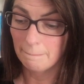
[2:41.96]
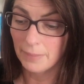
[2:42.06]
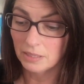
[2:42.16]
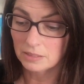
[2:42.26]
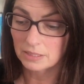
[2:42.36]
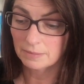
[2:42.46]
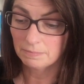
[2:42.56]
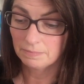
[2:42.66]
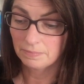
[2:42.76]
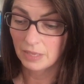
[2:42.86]
But
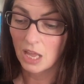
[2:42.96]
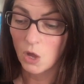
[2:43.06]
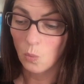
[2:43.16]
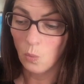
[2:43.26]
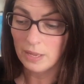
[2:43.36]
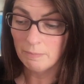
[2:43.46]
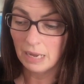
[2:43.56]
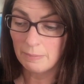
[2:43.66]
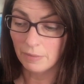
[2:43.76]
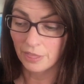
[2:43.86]
when
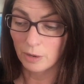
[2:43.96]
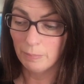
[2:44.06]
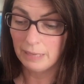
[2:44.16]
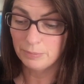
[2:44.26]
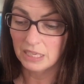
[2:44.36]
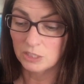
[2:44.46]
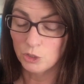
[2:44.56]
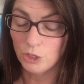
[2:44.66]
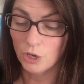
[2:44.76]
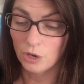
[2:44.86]
my mother peeped
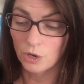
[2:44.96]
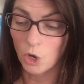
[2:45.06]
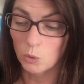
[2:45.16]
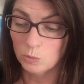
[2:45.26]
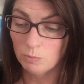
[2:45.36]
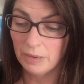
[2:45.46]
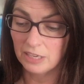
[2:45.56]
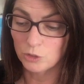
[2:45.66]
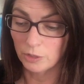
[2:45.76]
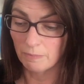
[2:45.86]
into her own
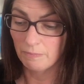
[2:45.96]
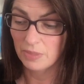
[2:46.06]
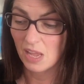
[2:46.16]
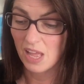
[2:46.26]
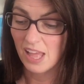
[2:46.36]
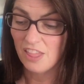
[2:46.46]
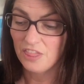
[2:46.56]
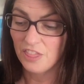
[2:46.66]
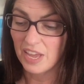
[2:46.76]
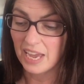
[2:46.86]
bedroom,
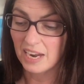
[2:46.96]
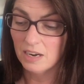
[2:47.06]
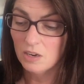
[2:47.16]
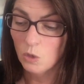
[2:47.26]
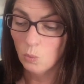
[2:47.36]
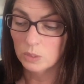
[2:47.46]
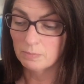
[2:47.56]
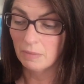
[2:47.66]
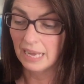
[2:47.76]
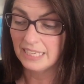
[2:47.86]
there was
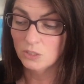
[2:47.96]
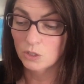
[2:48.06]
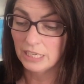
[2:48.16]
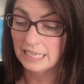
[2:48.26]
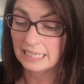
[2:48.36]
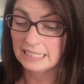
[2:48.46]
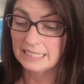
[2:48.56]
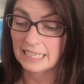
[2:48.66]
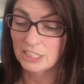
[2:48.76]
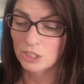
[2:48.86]
my naughty little
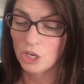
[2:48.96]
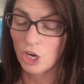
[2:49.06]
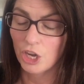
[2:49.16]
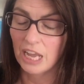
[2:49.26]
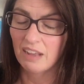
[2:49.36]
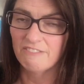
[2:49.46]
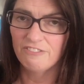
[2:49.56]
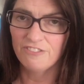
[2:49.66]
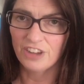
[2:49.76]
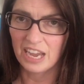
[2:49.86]
sister looking
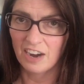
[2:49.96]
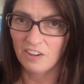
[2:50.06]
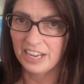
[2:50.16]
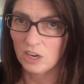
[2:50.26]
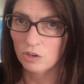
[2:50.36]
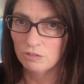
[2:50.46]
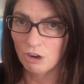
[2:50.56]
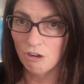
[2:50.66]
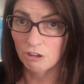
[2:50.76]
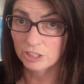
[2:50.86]
very
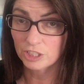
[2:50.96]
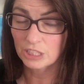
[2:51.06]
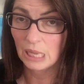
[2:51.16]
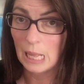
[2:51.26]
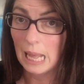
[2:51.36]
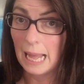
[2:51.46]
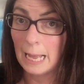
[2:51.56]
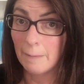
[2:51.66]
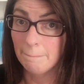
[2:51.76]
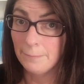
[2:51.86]
cross
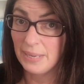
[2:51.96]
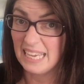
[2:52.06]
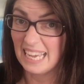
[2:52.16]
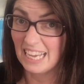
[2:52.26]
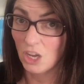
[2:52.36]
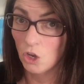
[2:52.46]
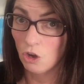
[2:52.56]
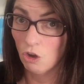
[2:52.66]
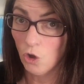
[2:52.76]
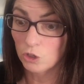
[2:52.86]
at being
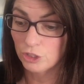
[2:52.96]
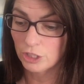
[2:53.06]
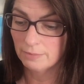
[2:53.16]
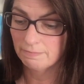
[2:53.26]
caught.